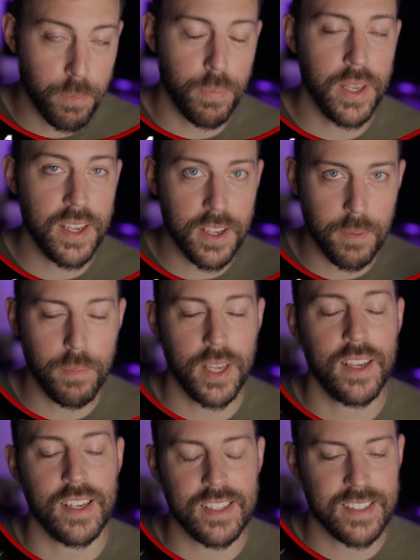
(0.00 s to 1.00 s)
big,
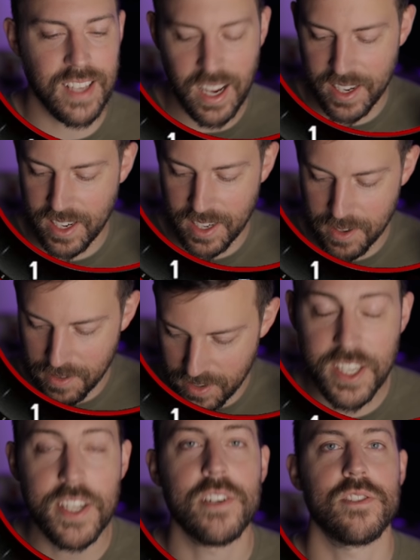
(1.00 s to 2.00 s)
big, exciting
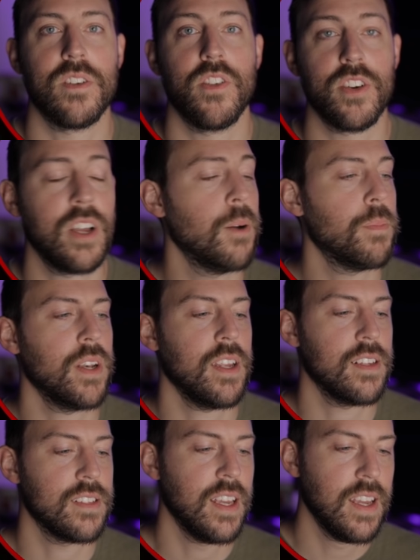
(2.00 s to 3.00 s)
leaders of their
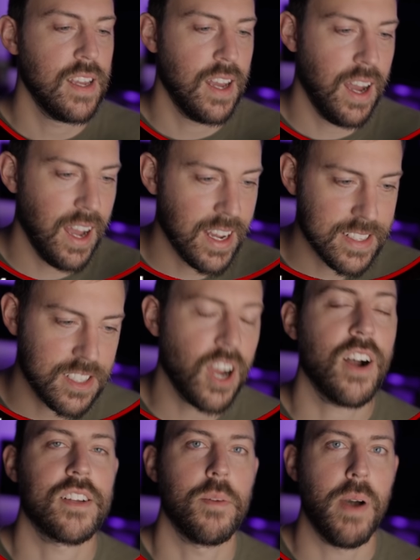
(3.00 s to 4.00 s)
companies uh,
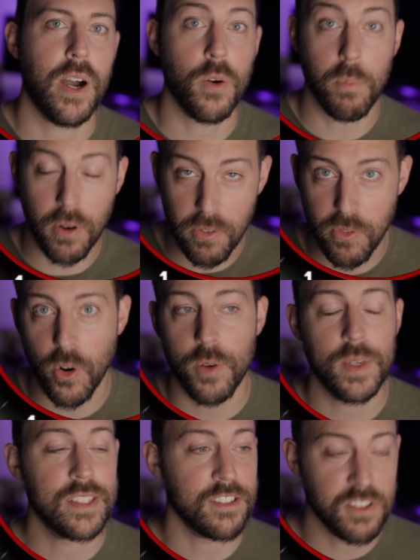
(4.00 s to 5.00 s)
talk about
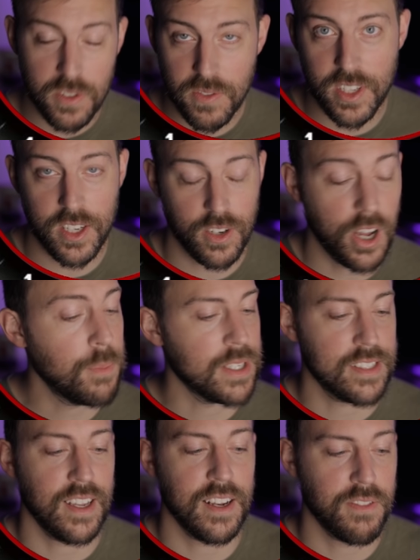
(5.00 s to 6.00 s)
performance and new vehicle. I'm
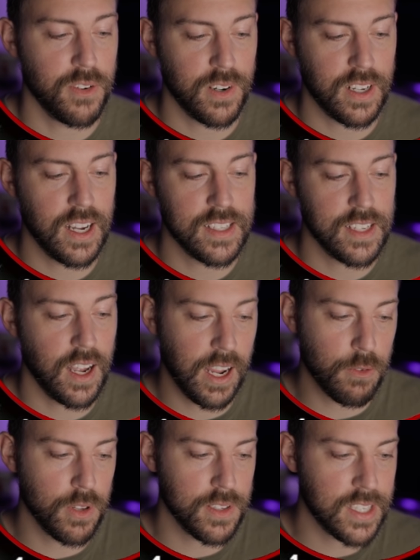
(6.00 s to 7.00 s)
excited for it, guys. I
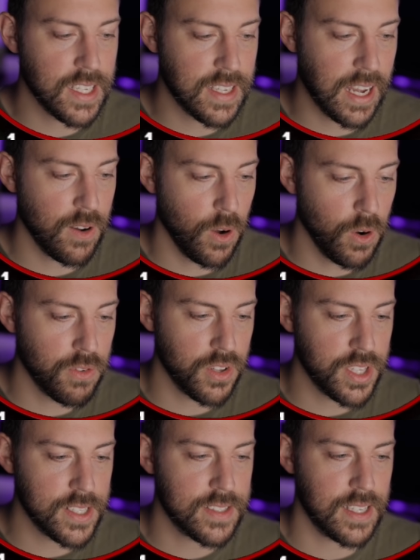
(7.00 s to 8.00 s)
really geek out over
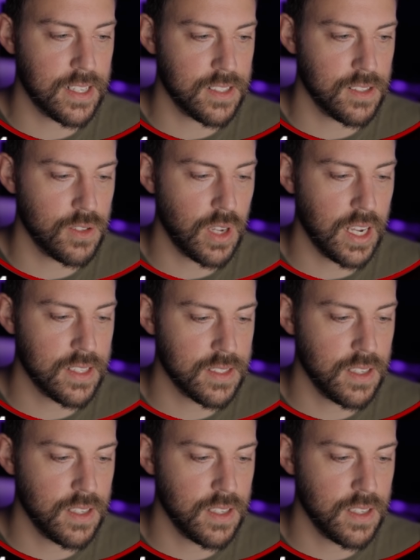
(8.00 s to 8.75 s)
these things that you guys